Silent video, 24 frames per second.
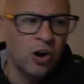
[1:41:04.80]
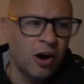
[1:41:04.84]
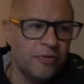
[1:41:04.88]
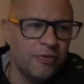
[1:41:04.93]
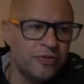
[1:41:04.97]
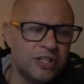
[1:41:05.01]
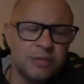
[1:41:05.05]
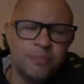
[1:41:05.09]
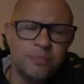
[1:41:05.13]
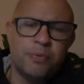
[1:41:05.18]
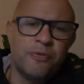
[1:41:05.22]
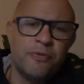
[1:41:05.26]

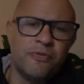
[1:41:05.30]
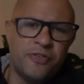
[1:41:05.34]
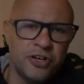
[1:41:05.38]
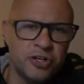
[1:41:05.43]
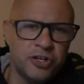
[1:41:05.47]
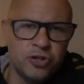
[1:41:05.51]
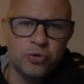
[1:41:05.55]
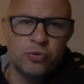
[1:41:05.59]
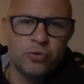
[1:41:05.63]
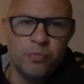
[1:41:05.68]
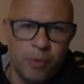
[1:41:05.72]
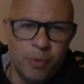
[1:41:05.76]
I've seen
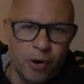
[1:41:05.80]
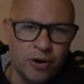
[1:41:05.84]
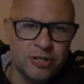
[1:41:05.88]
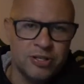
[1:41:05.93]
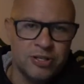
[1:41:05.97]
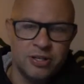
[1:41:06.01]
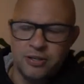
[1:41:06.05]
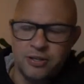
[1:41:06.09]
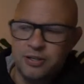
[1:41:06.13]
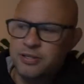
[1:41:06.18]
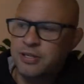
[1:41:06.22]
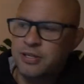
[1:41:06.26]
professional
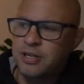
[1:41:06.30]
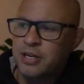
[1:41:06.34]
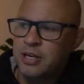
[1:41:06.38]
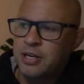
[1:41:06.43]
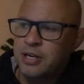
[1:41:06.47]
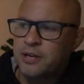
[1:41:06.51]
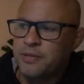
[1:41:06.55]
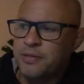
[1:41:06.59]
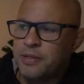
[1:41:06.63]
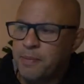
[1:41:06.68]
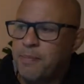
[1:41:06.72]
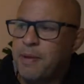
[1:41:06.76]
boxers
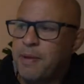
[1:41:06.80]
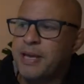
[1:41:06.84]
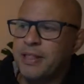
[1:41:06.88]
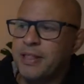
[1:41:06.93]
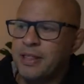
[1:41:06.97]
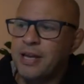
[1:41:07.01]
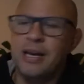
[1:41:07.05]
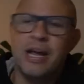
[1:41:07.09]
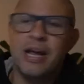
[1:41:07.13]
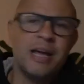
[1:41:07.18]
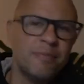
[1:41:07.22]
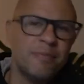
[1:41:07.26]
that make
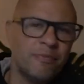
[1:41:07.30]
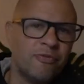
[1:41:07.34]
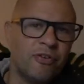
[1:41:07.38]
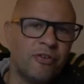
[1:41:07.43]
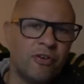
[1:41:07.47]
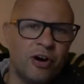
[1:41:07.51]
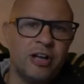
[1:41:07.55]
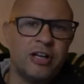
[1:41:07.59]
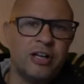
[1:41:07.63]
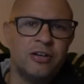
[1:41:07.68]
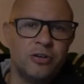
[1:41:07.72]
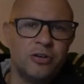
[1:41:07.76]
their name
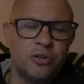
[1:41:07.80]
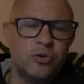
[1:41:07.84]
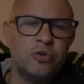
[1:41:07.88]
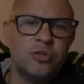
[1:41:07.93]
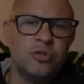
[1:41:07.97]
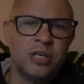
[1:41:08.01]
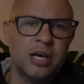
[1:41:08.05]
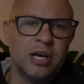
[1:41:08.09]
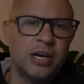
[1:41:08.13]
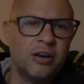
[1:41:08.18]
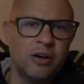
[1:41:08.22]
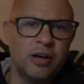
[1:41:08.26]
fighting
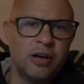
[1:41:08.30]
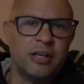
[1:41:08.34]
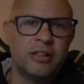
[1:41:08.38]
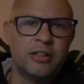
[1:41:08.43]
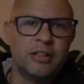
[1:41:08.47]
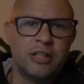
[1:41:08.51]
dudes that like